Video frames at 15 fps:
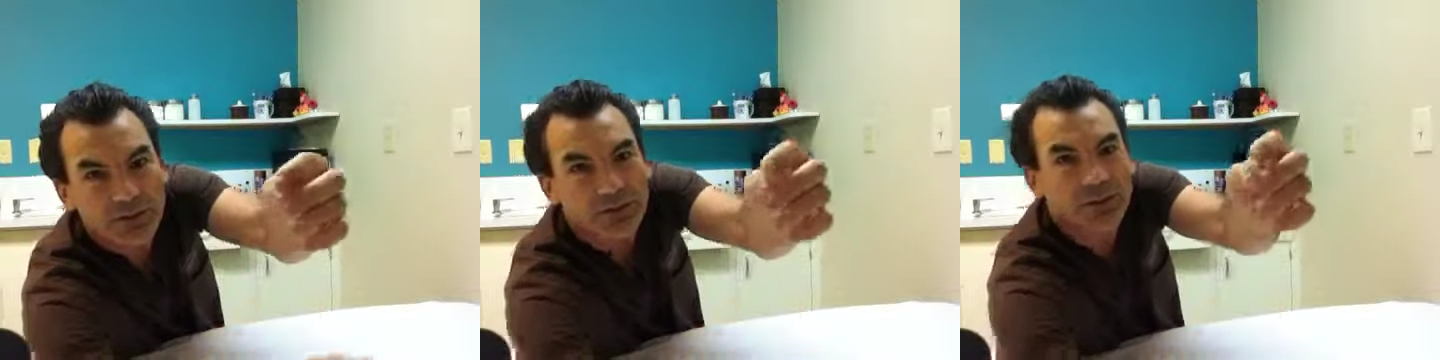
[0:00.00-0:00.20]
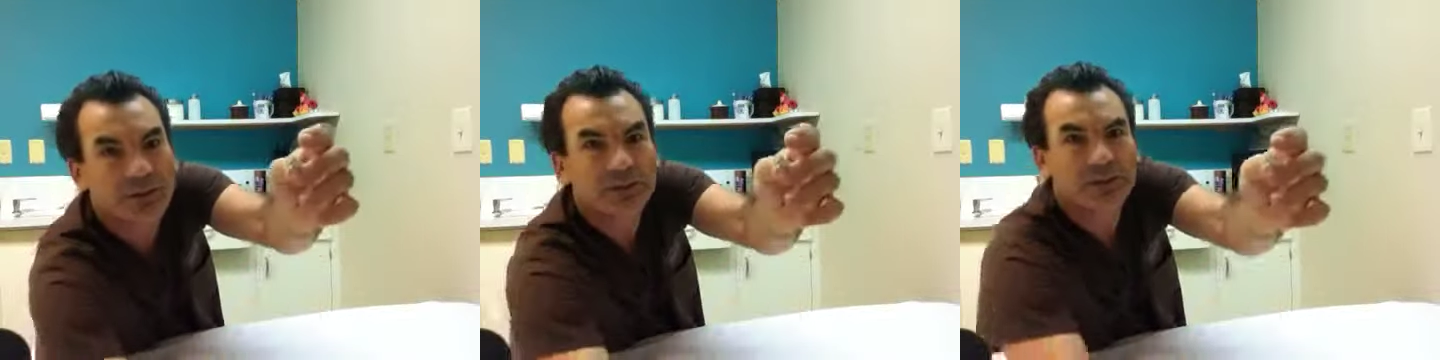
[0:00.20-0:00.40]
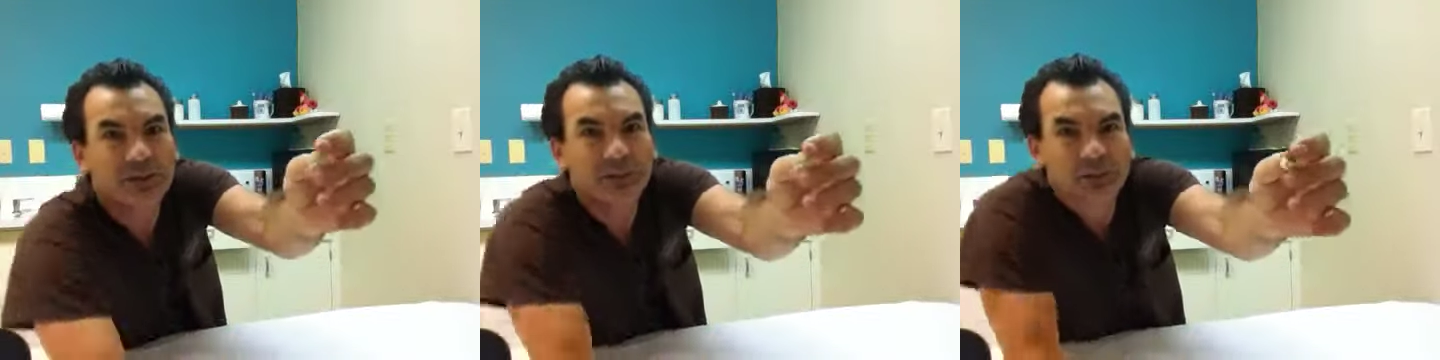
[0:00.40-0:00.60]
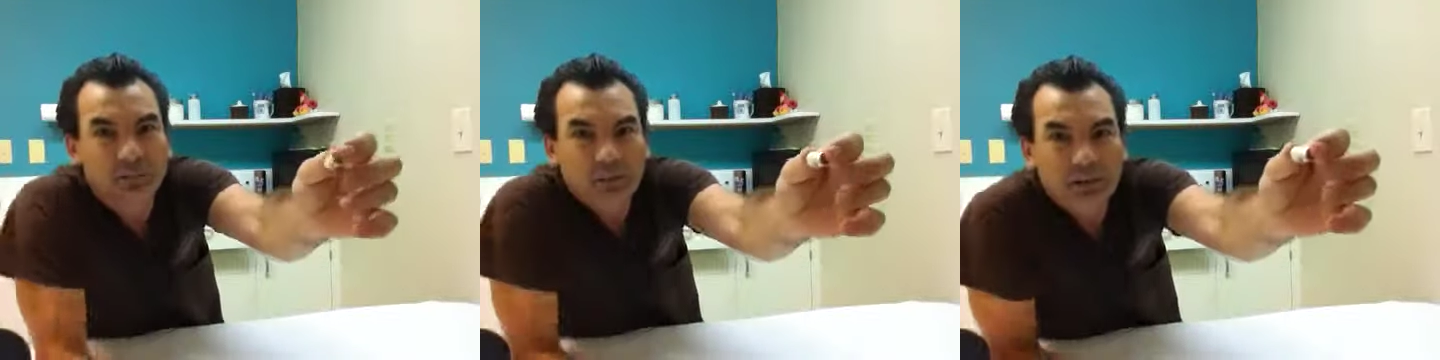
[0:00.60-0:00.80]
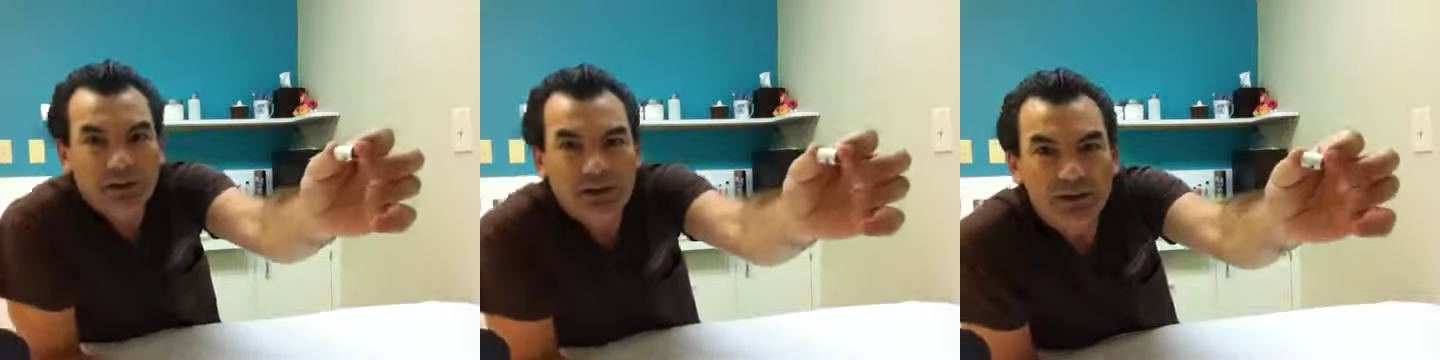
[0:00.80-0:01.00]
This little
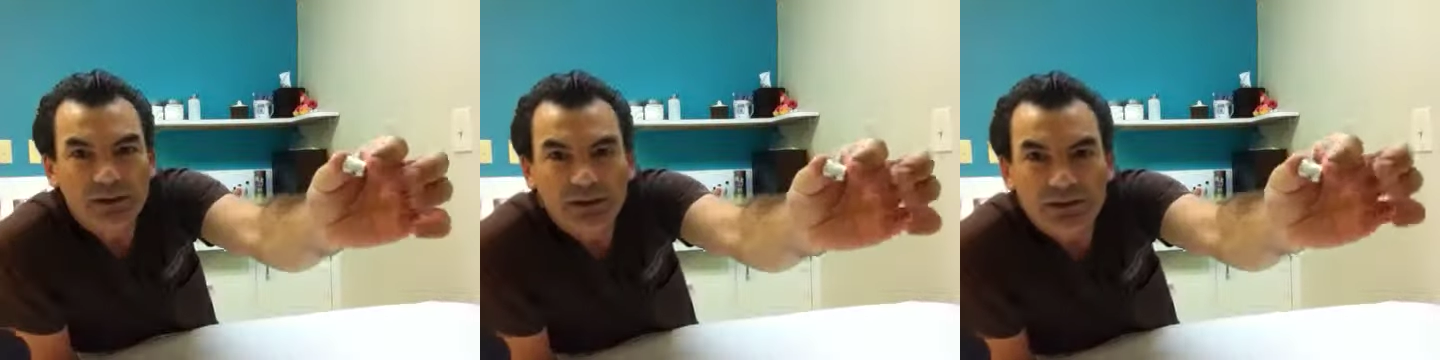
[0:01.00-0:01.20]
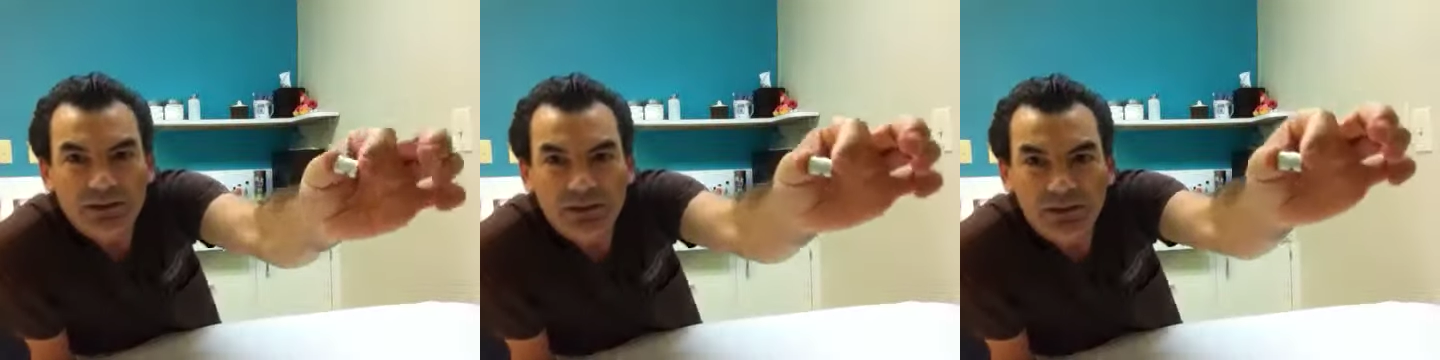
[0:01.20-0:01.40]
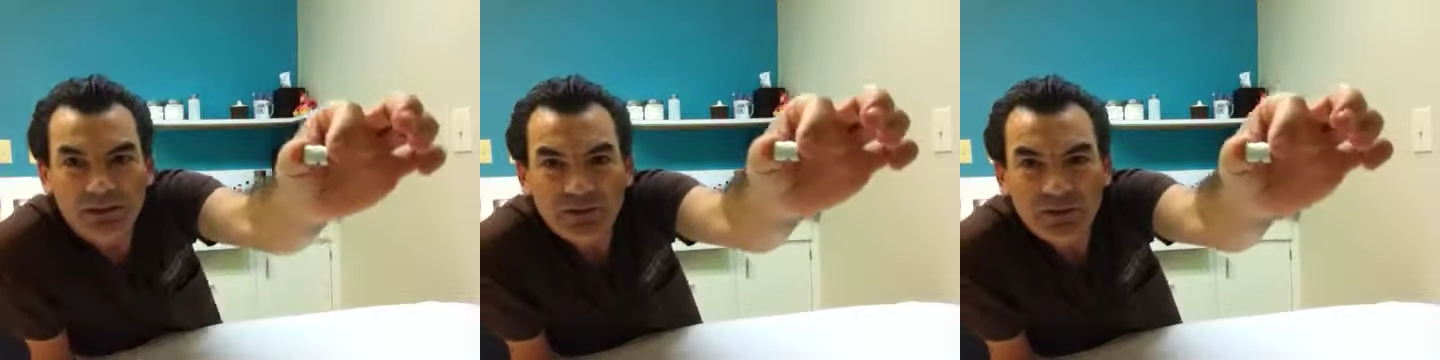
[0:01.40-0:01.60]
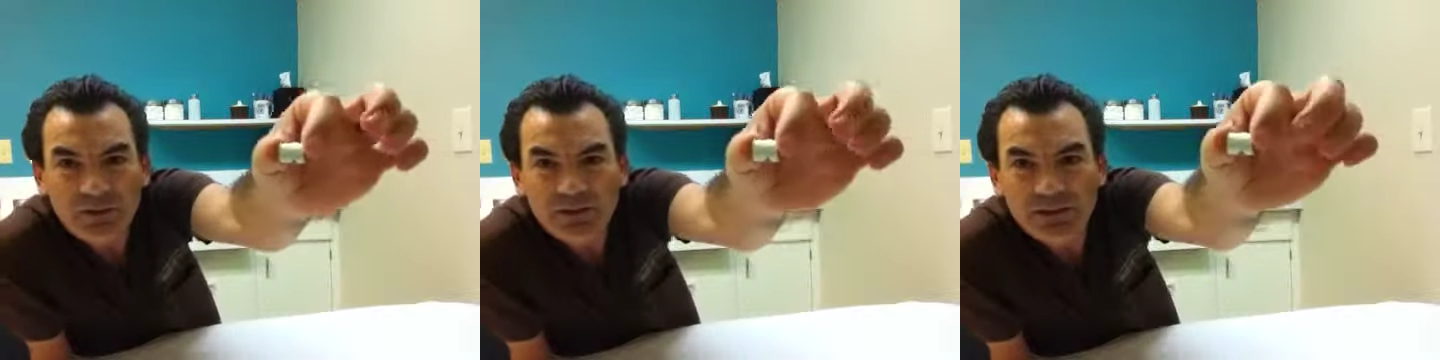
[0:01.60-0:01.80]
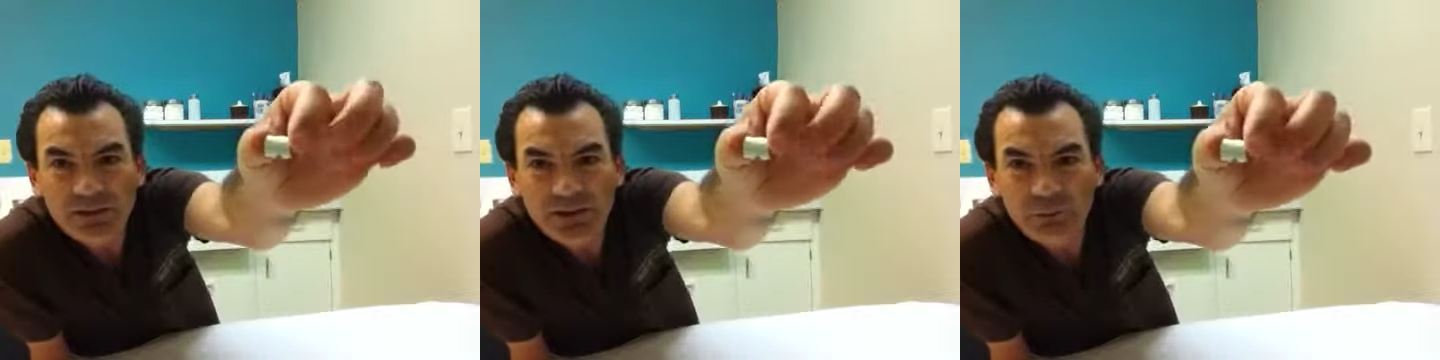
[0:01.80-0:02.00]
piece, it
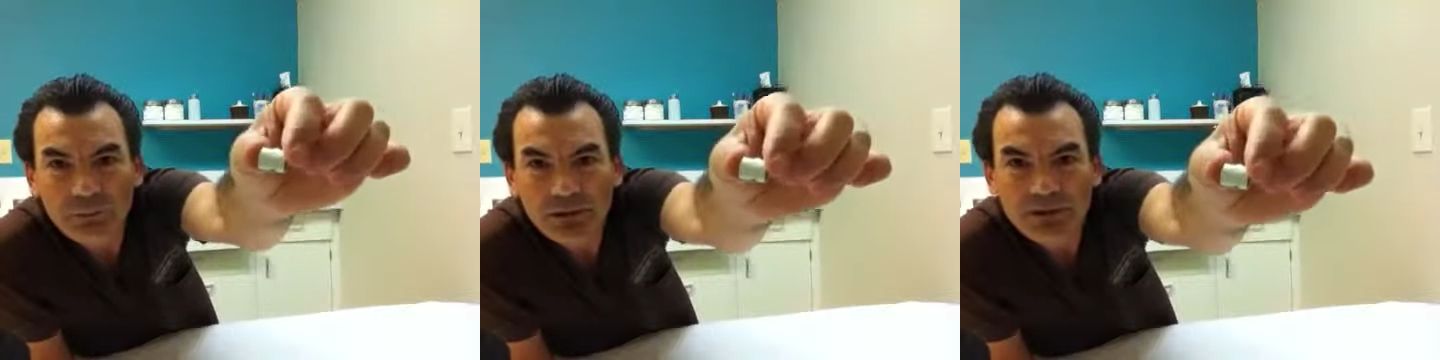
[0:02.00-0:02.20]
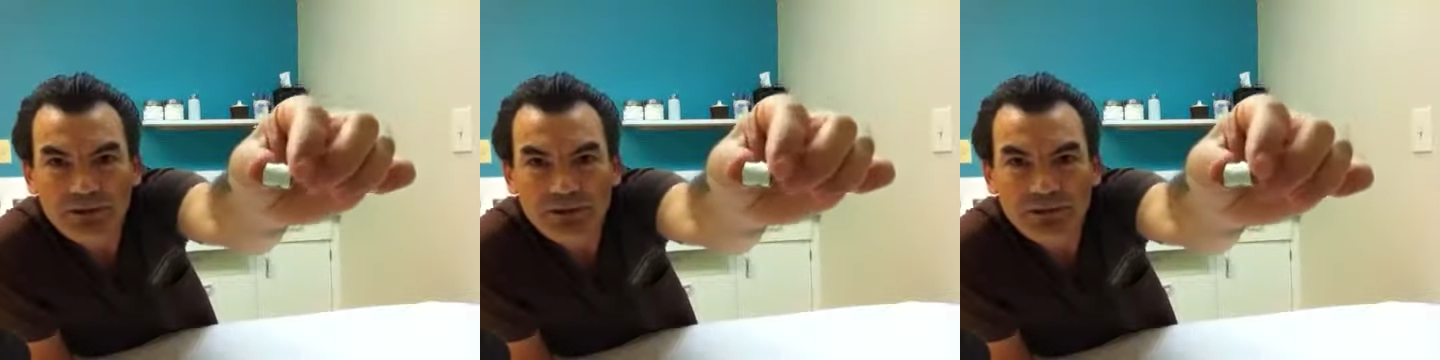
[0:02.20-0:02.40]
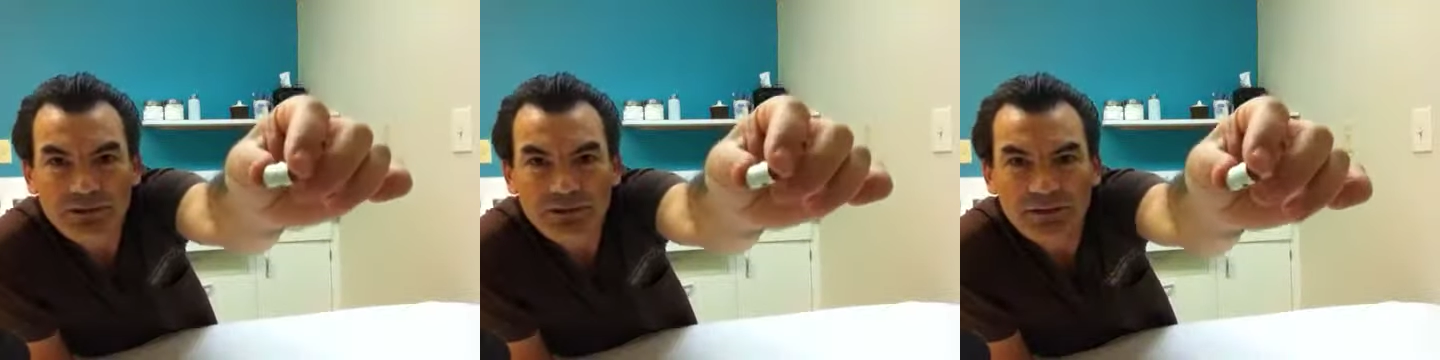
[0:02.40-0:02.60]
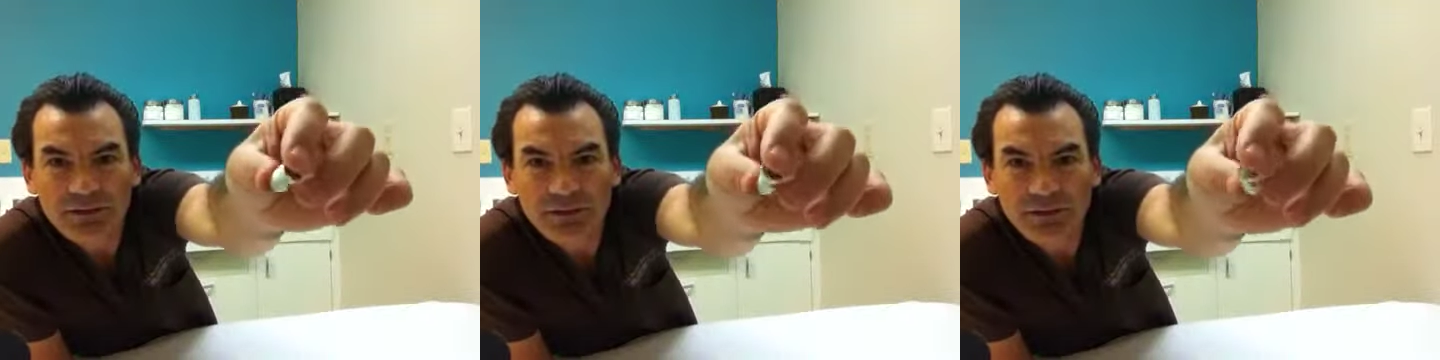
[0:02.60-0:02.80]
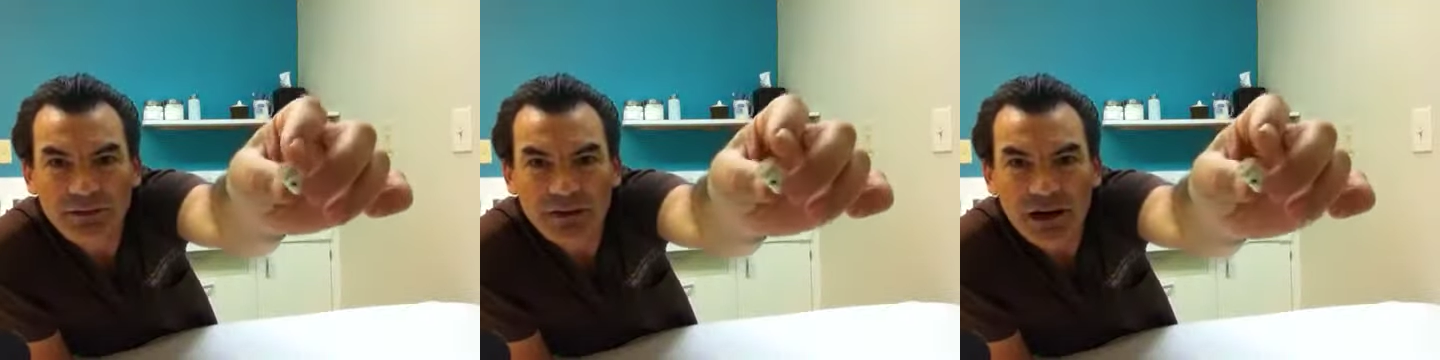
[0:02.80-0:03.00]
looks like a piece of
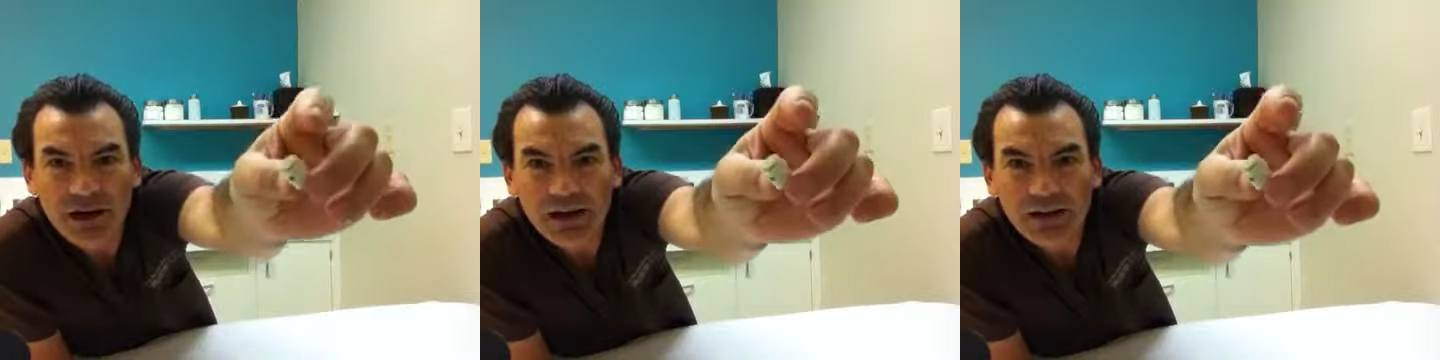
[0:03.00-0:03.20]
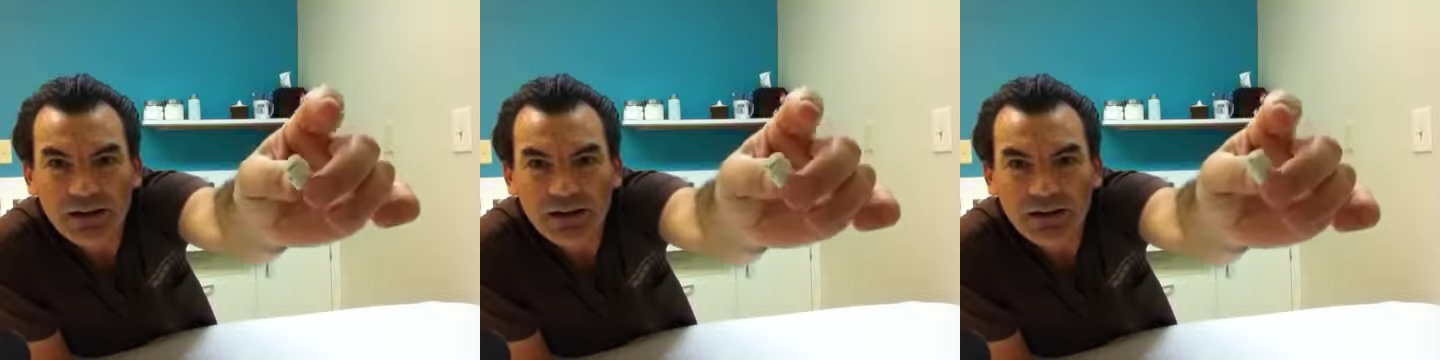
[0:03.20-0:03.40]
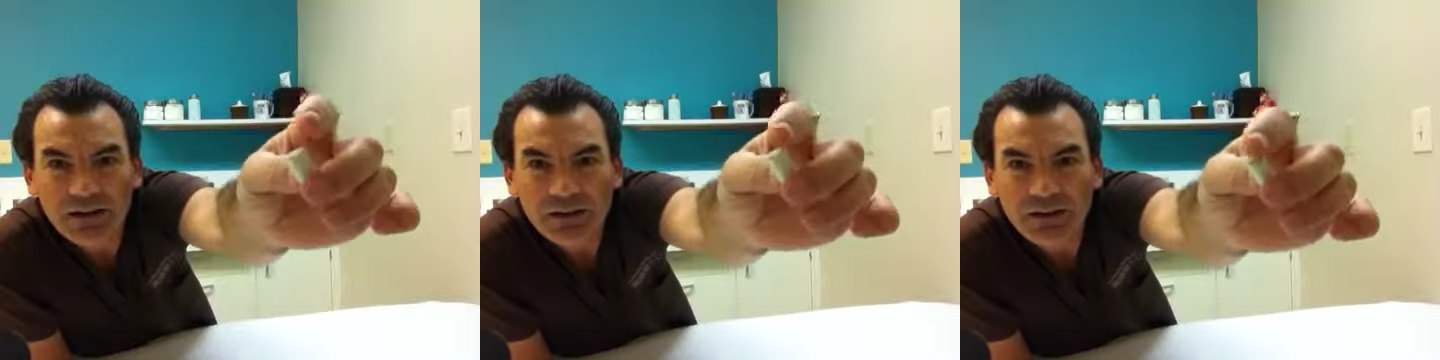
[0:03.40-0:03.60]
cigarette,